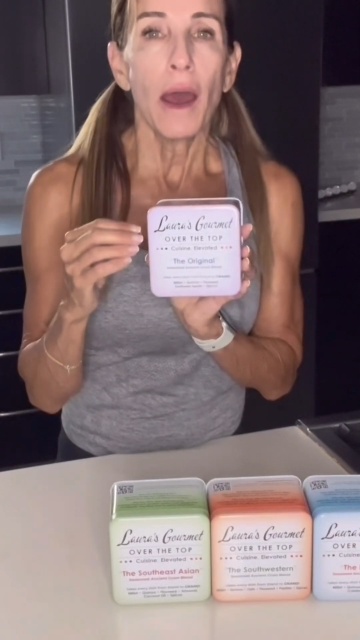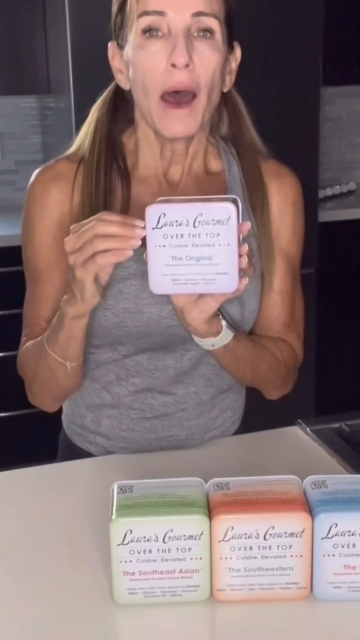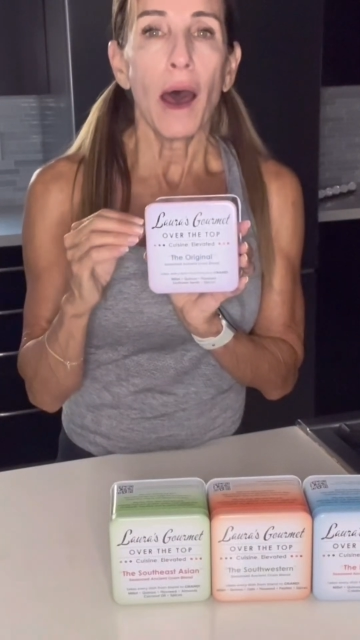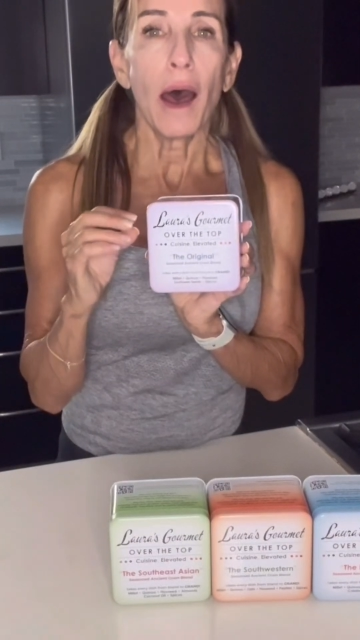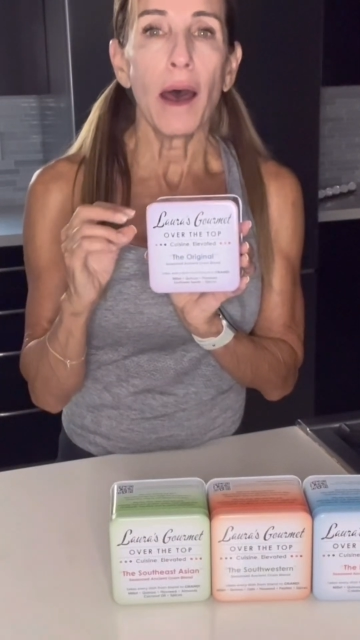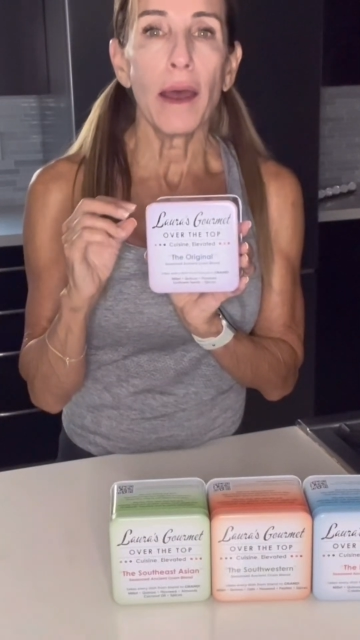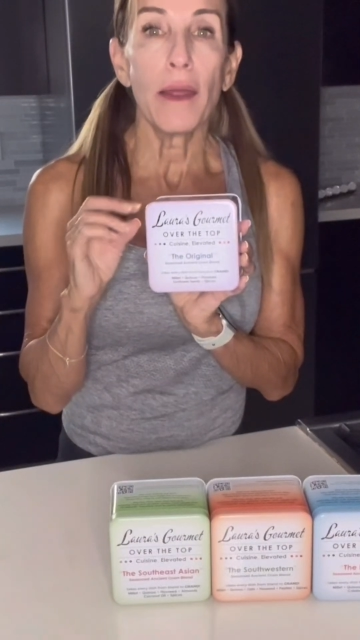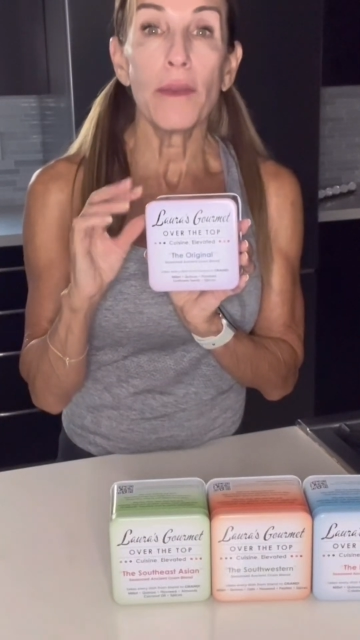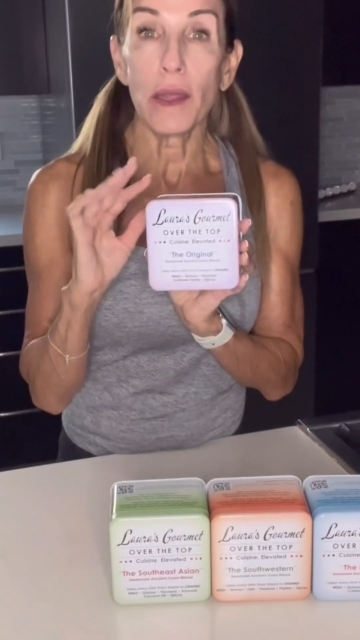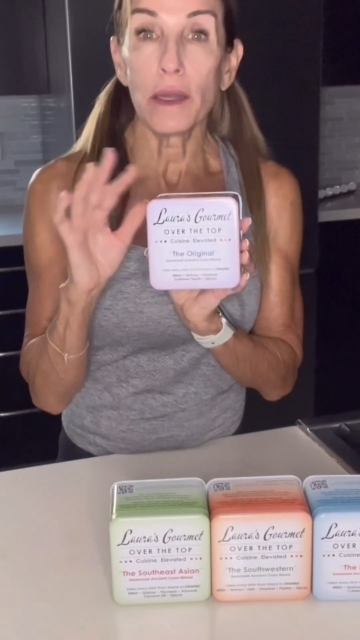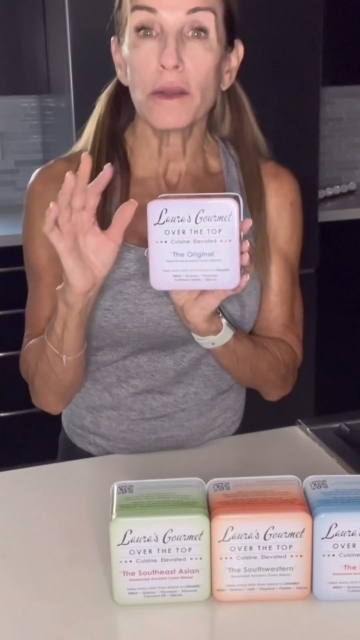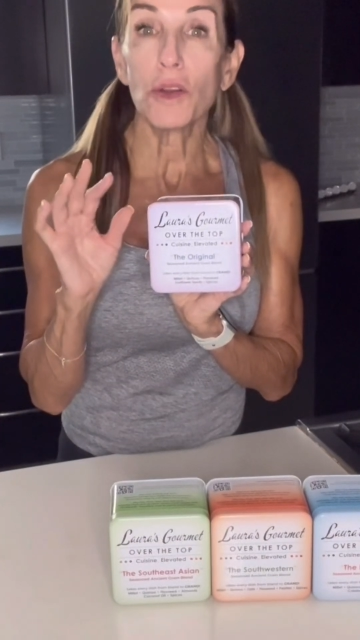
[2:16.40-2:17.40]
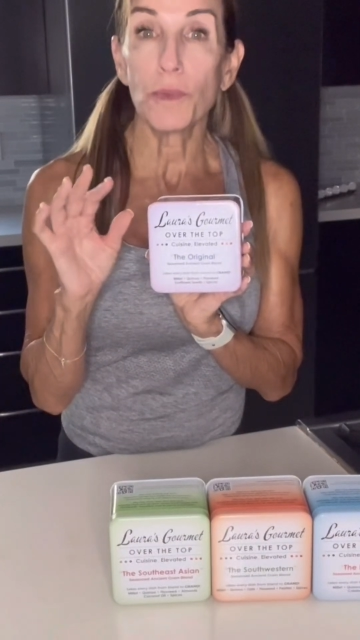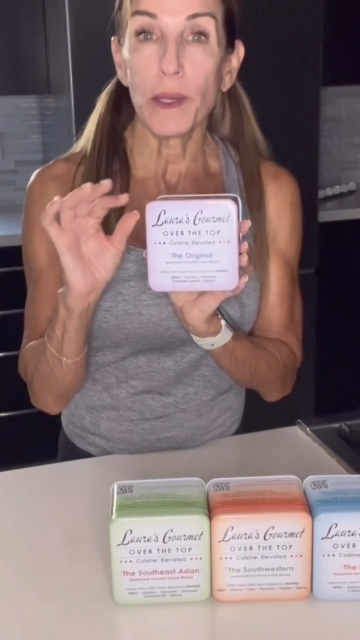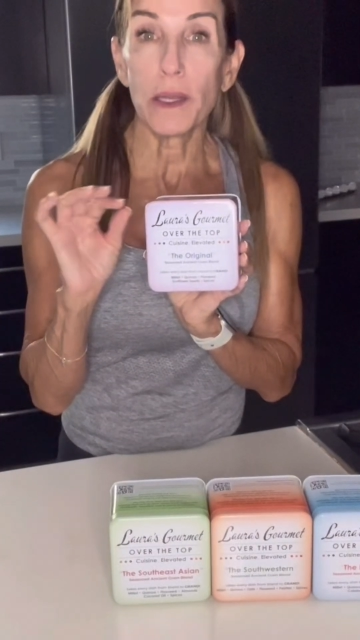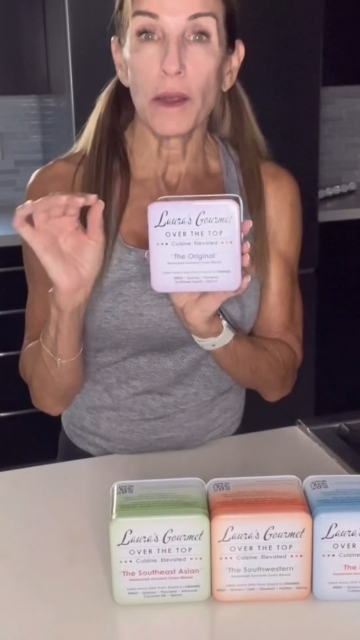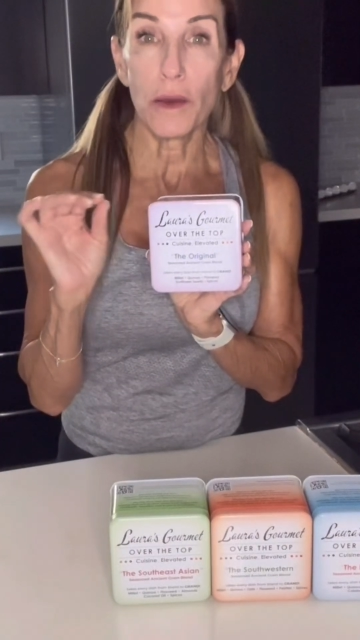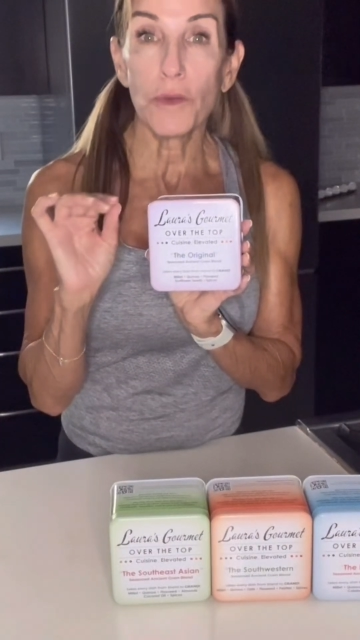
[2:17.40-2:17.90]
and then a little
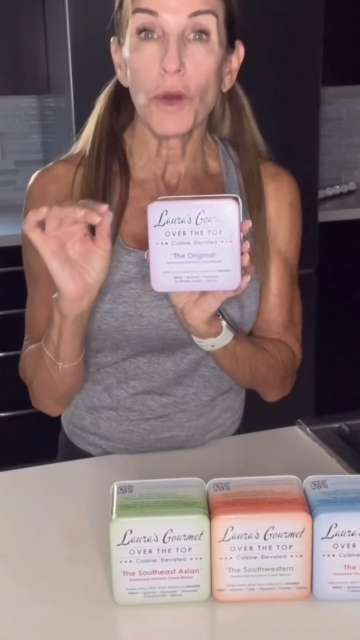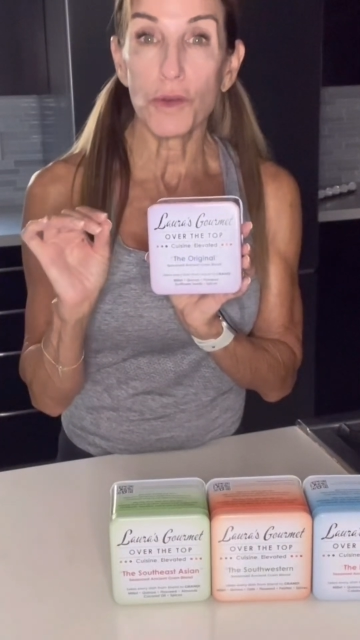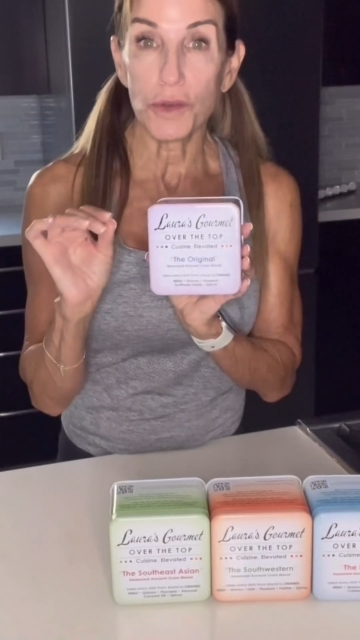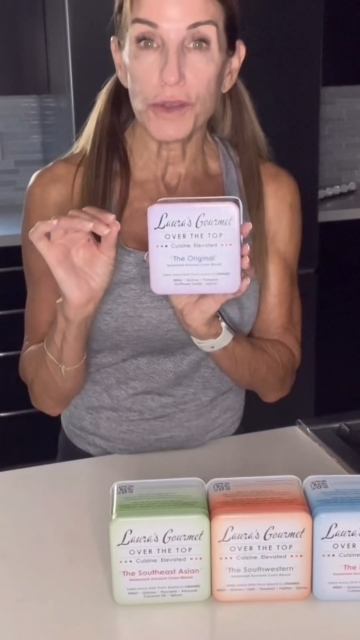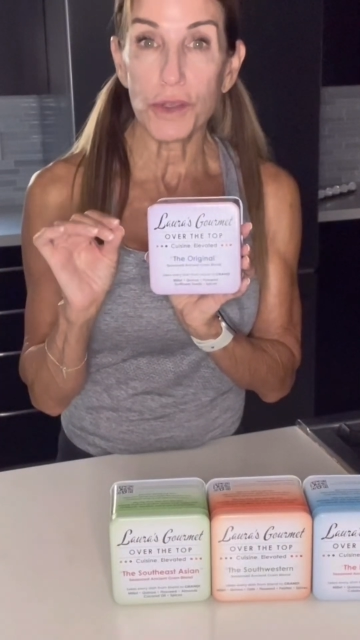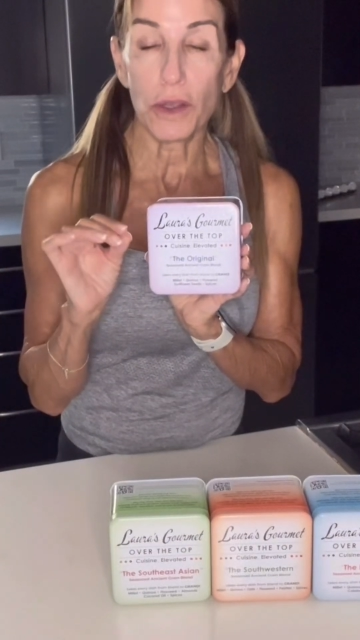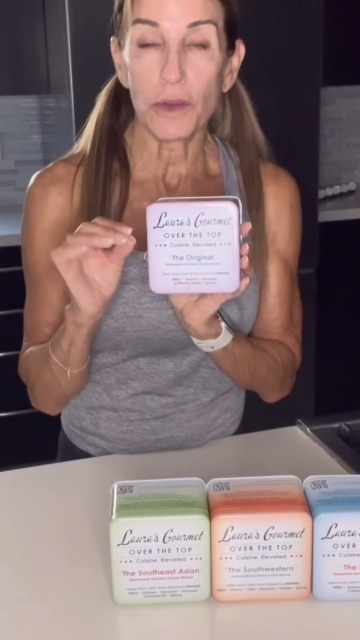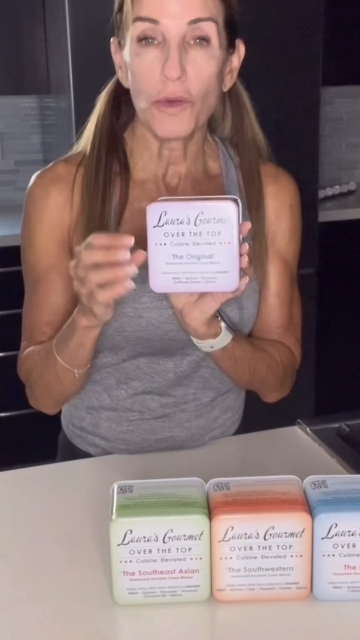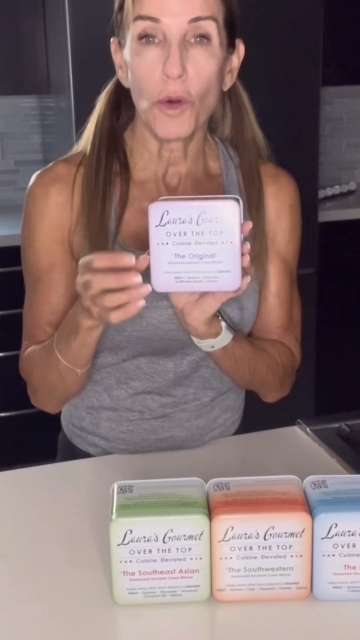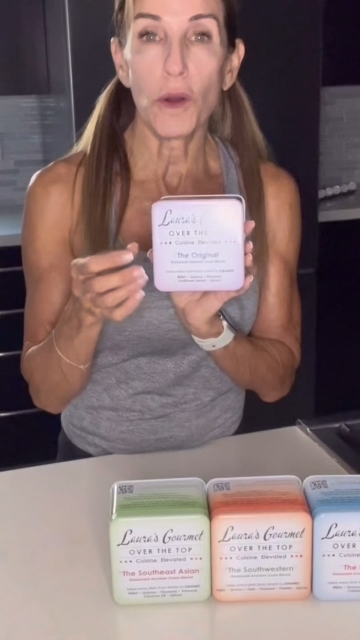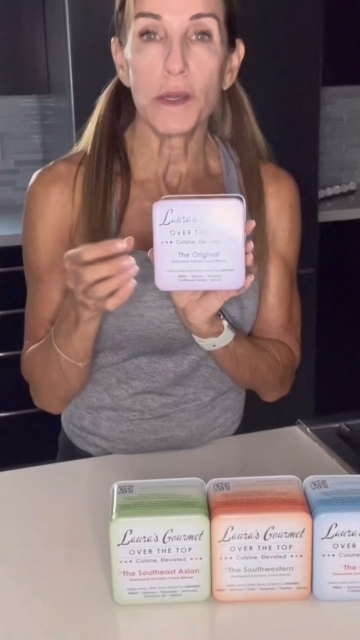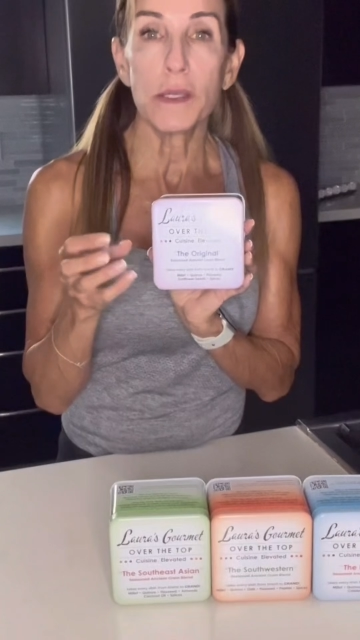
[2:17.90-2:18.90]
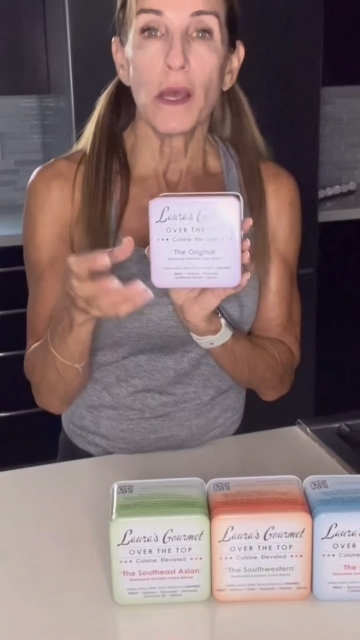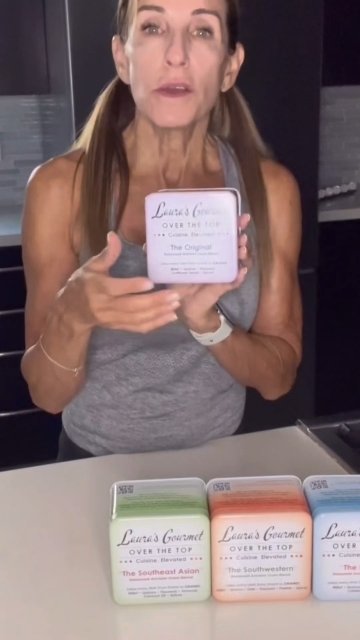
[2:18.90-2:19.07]
bit of kosher salt, of course.